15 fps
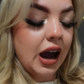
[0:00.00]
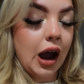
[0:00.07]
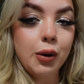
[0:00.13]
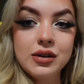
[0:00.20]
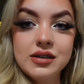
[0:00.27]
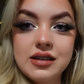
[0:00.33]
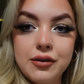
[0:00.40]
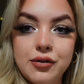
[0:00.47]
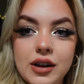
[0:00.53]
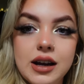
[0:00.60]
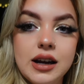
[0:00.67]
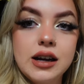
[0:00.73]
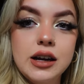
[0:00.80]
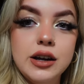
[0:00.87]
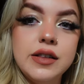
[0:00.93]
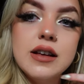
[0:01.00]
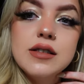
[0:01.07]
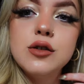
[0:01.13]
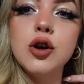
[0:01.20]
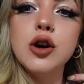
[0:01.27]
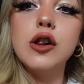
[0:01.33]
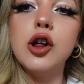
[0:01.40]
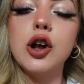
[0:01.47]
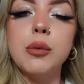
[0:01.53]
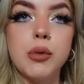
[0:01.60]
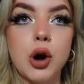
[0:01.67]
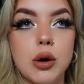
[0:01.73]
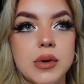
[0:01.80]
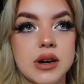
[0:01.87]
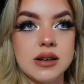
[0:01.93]
I was definitely, there's not a lot of
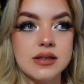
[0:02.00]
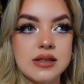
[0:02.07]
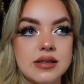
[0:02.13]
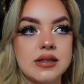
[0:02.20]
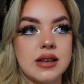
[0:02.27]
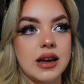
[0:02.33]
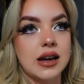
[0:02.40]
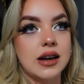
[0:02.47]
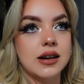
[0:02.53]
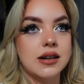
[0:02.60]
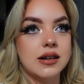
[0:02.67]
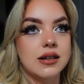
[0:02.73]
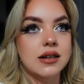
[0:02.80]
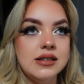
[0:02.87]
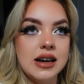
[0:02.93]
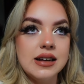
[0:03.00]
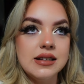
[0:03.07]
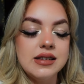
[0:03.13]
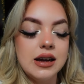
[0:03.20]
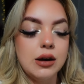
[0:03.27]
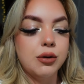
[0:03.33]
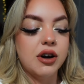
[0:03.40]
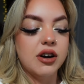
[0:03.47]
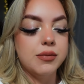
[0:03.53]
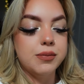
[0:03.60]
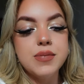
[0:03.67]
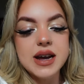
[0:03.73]
moments in dancing where I've